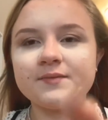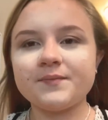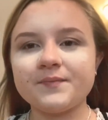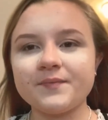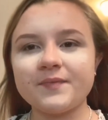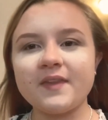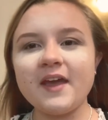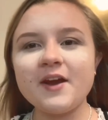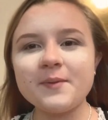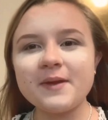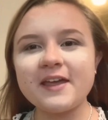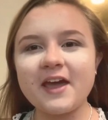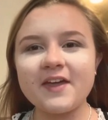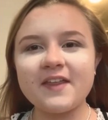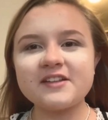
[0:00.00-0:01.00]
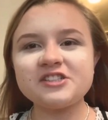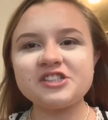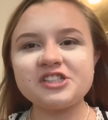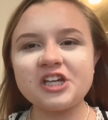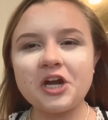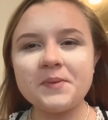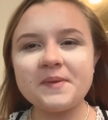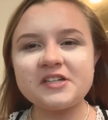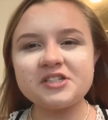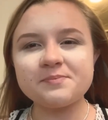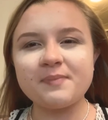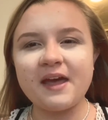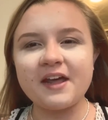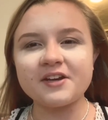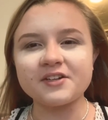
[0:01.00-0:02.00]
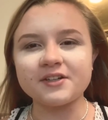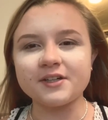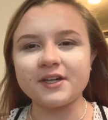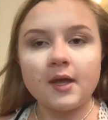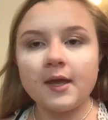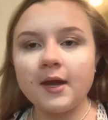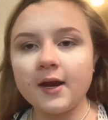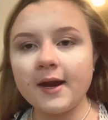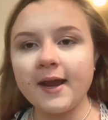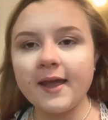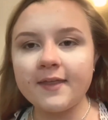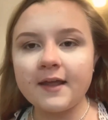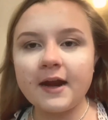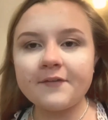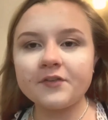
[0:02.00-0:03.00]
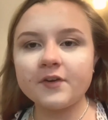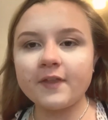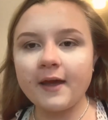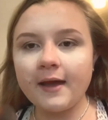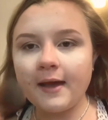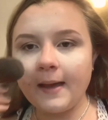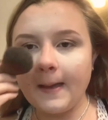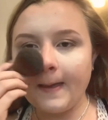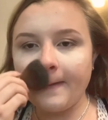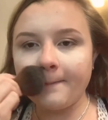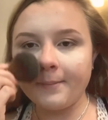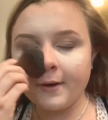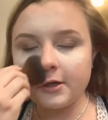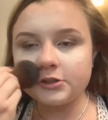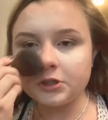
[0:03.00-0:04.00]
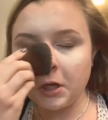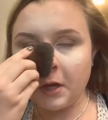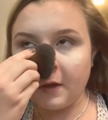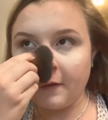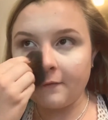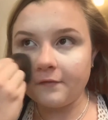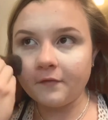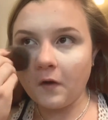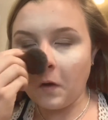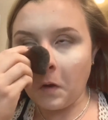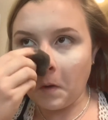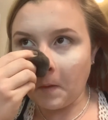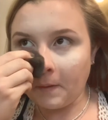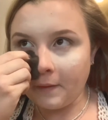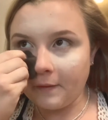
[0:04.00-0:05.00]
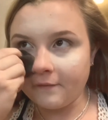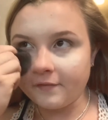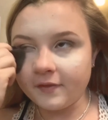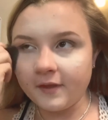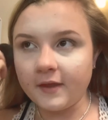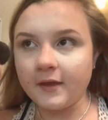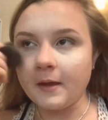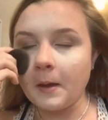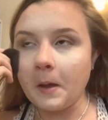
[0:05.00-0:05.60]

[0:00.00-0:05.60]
There we go. That's so much better. All right, and then after that, I brush off all of the